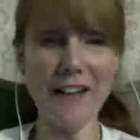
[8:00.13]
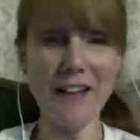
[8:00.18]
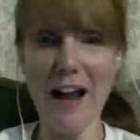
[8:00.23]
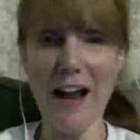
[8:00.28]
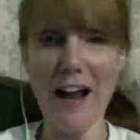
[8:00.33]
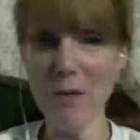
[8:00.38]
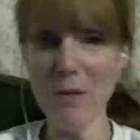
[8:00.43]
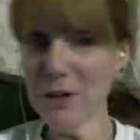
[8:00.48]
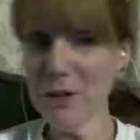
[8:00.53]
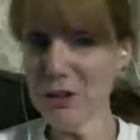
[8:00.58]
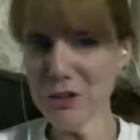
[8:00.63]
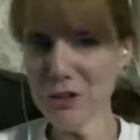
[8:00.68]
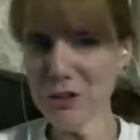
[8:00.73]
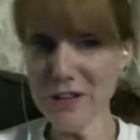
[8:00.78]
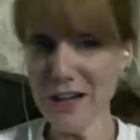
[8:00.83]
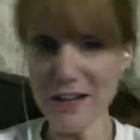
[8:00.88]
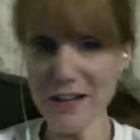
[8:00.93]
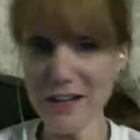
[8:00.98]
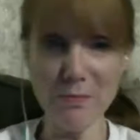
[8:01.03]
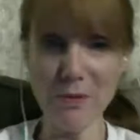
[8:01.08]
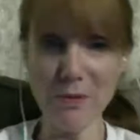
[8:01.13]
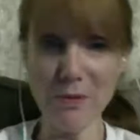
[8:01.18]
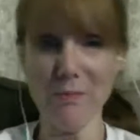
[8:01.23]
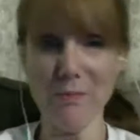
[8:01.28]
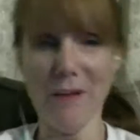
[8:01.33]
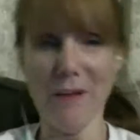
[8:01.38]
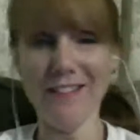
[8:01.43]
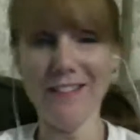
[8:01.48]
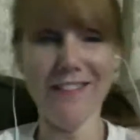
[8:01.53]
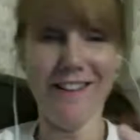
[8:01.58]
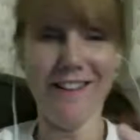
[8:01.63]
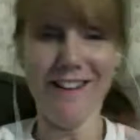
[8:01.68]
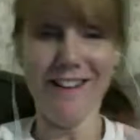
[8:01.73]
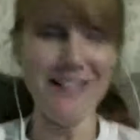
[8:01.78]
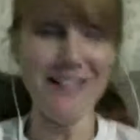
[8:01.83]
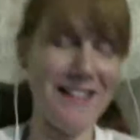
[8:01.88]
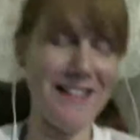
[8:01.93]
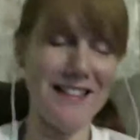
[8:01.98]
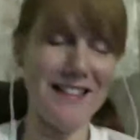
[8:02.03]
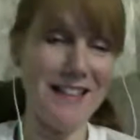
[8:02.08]
much your textbook might cost,
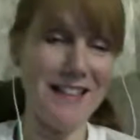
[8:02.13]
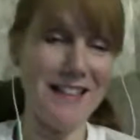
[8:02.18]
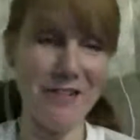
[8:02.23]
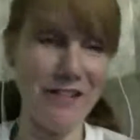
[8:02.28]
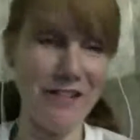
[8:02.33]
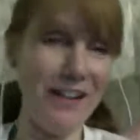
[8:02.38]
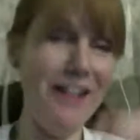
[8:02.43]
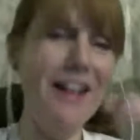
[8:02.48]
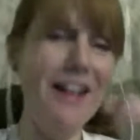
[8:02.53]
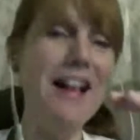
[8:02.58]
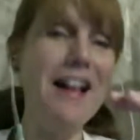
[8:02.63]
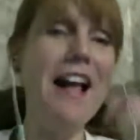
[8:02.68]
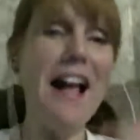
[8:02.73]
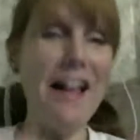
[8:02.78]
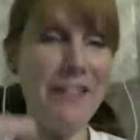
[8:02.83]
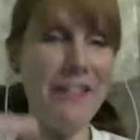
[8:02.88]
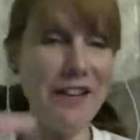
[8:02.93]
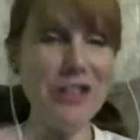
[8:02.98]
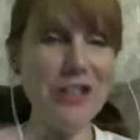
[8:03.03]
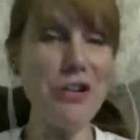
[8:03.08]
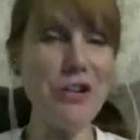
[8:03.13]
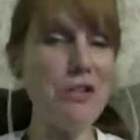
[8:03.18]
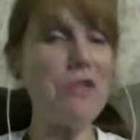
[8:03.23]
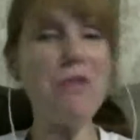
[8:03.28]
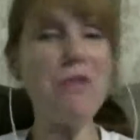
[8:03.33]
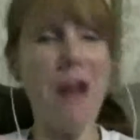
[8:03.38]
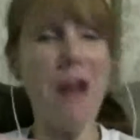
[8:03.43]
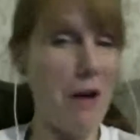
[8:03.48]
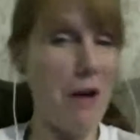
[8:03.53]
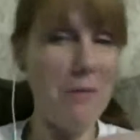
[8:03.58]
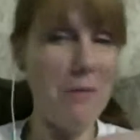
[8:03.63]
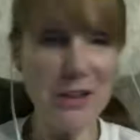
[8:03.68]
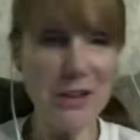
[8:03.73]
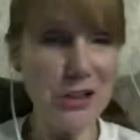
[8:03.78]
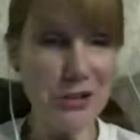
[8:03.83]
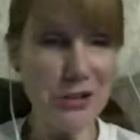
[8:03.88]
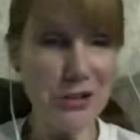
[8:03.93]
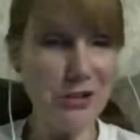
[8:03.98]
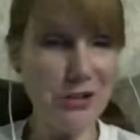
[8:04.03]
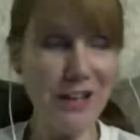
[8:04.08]
etc. And they show you how much
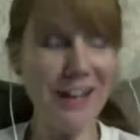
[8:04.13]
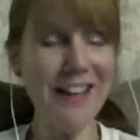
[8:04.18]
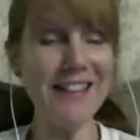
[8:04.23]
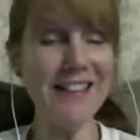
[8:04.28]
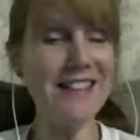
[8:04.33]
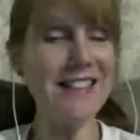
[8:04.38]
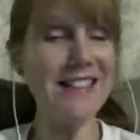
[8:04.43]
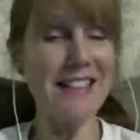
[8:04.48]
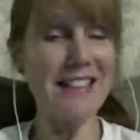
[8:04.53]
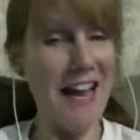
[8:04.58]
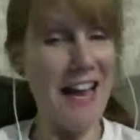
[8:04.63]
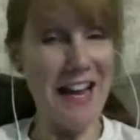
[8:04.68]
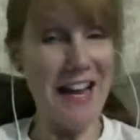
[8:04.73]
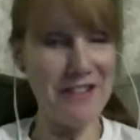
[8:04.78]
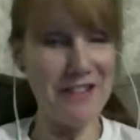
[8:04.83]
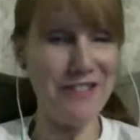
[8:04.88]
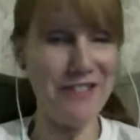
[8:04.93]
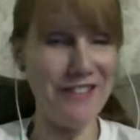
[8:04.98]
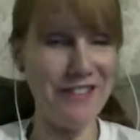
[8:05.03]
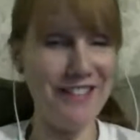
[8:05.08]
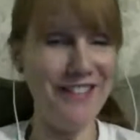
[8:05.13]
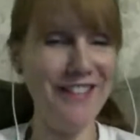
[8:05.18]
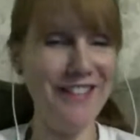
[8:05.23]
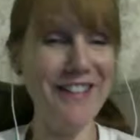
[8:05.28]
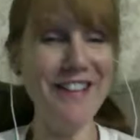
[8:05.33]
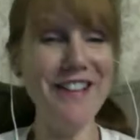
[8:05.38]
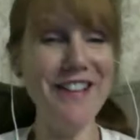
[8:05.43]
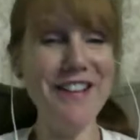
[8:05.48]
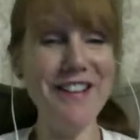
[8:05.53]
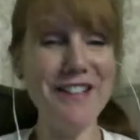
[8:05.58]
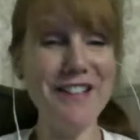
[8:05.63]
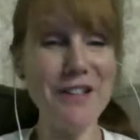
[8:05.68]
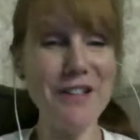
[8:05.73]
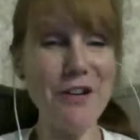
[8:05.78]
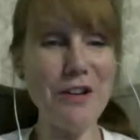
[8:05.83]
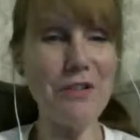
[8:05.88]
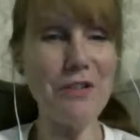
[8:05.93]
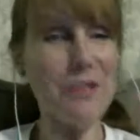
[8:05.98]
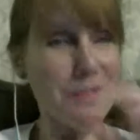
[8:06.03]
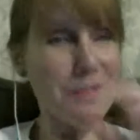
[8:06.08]
you can save.
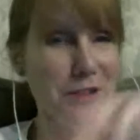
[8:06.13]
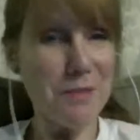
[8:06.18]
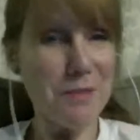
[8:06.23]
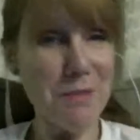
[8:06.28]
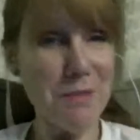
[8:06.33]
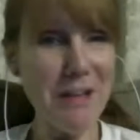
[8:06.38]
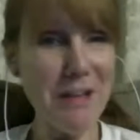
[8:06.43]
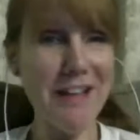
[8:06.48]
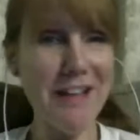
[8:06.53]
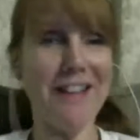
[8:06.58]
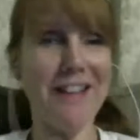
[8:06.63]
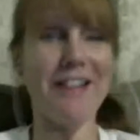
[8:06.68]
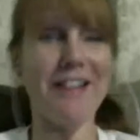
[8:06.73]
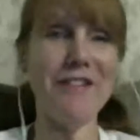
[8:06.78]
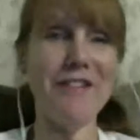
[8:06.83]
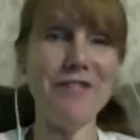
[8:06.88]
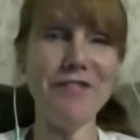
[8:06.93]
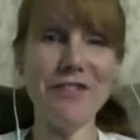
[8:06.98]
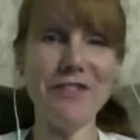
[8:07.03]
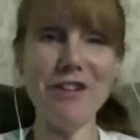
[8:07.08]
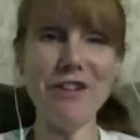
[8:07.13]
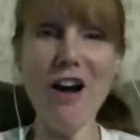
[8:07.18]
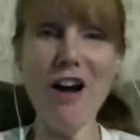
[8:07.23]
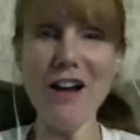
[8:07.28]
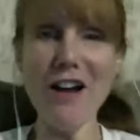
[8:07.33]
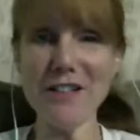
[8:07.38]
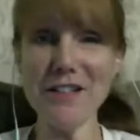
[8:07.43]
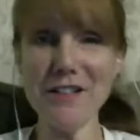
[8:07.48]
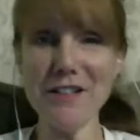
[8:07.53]
So speaking of cost